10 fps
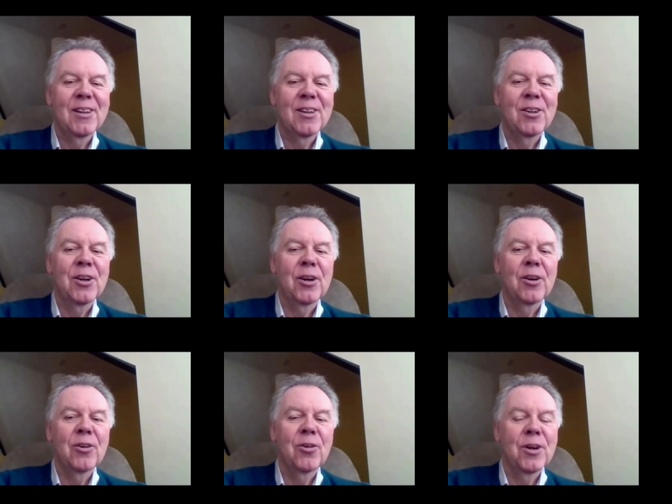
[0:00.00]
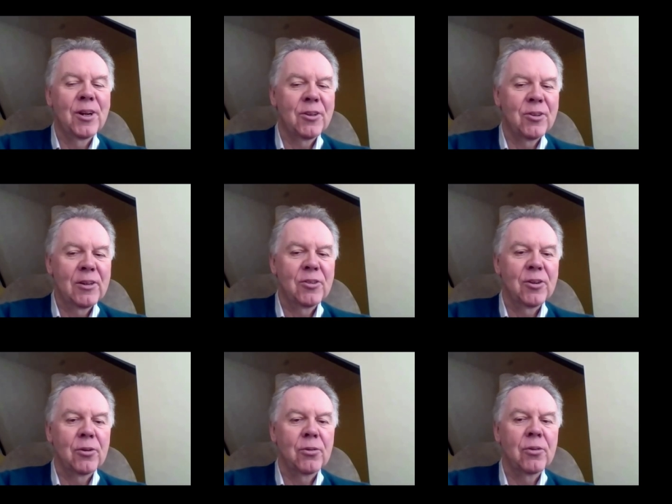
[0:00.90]
look at
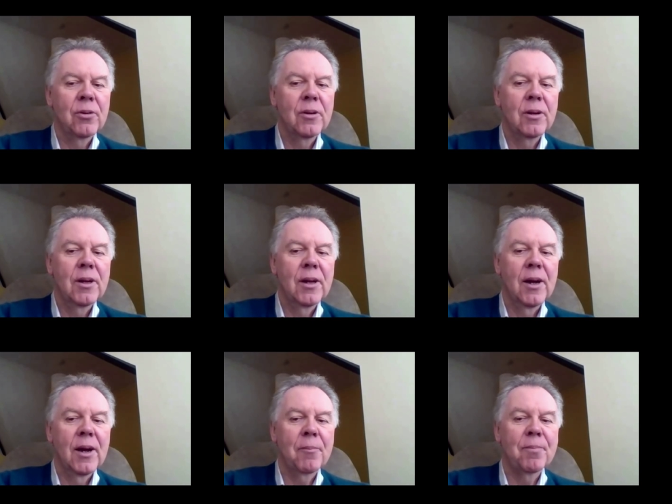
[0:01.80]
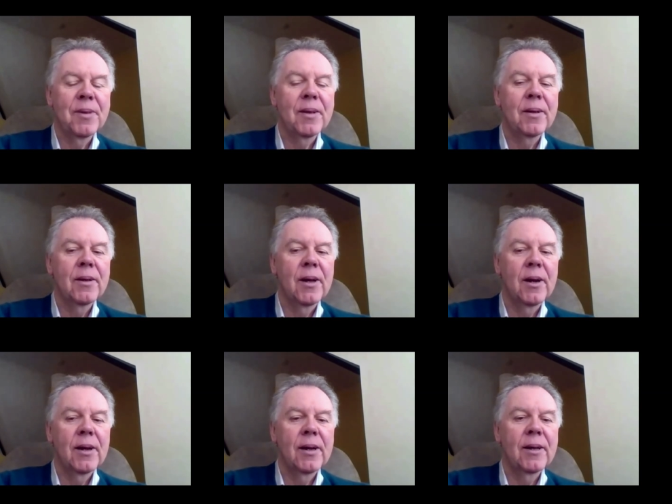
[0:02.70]
organisational um,
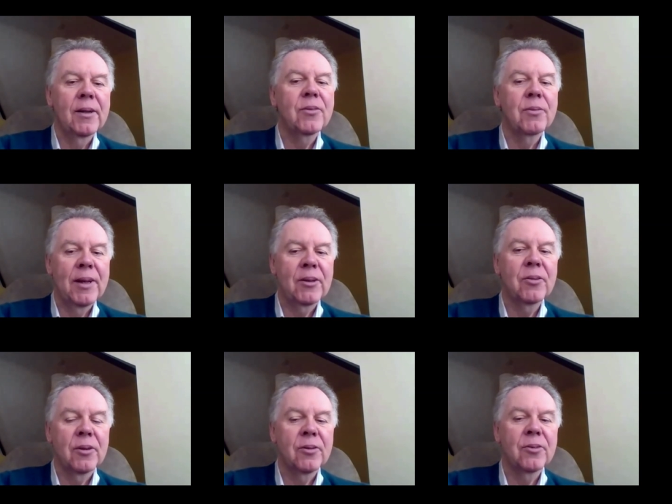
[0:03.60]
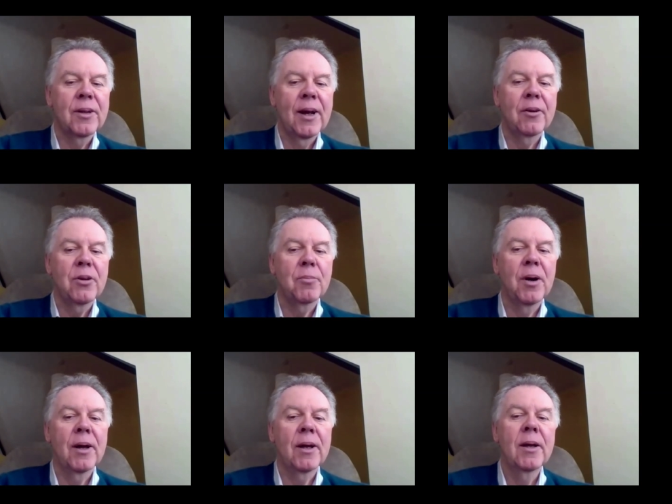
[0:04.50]
uh, interventions and how you
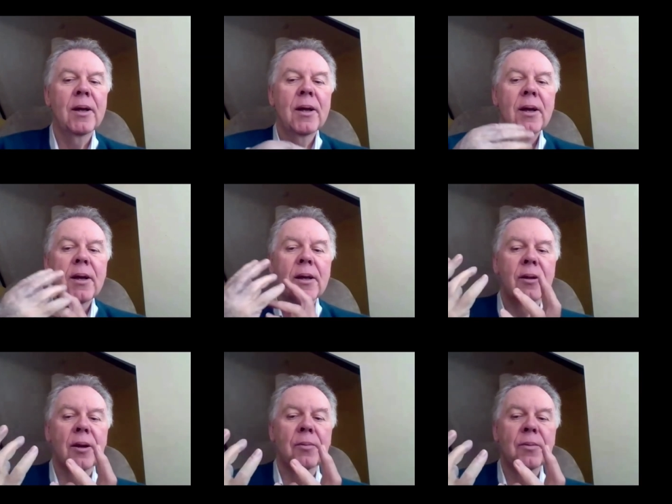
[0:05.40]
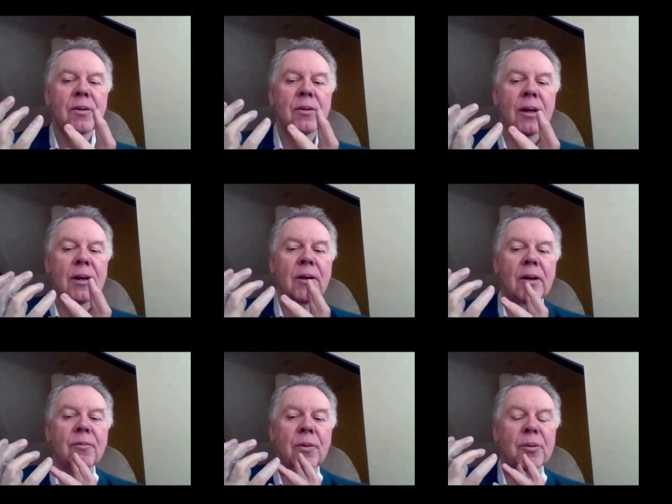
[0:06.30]
might you know,
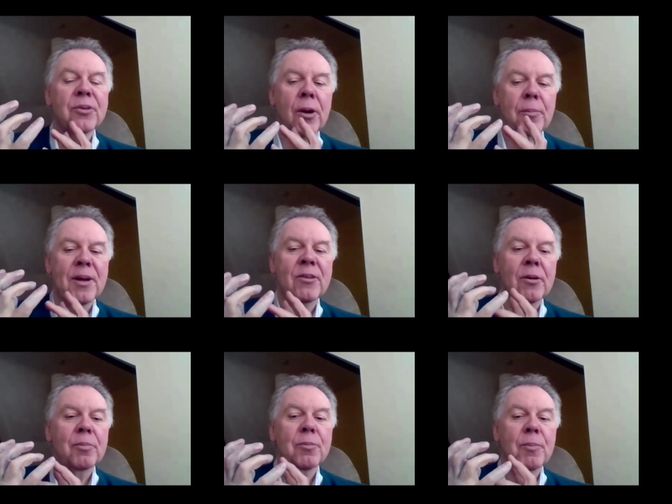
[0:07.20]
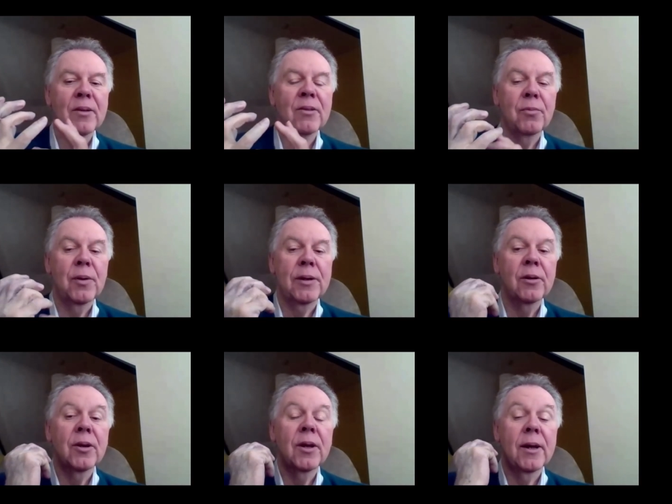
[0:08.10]
think from a cybernetic perspective when
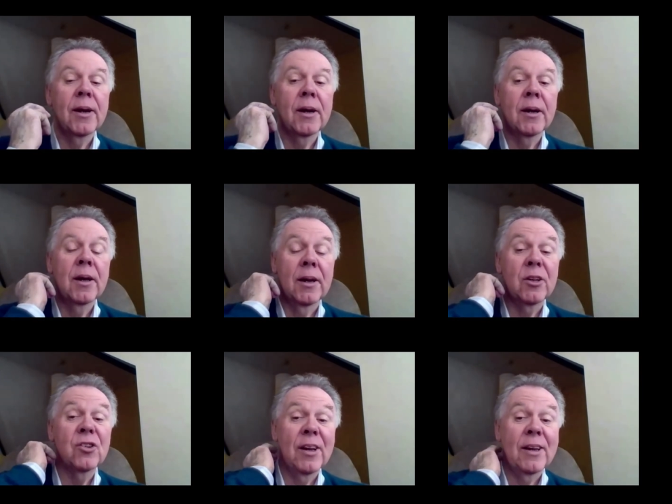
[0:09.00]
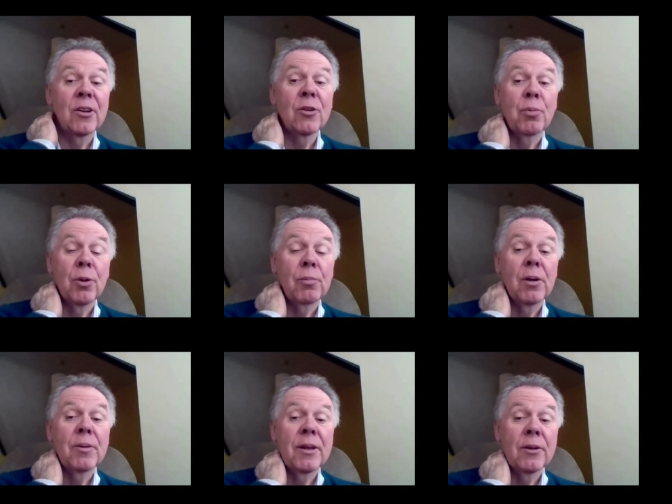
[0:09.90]
you're looking at a kind of change
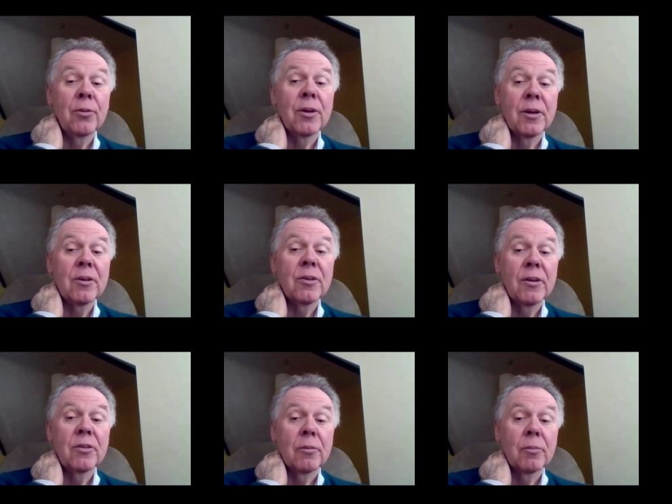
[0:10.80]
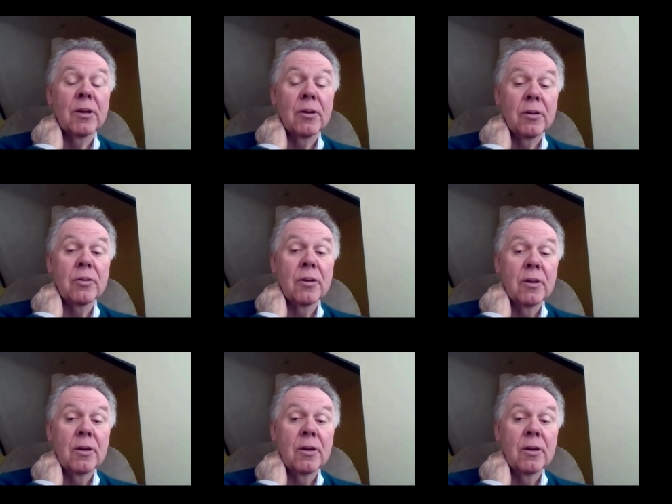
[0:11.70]
problem in an organization, because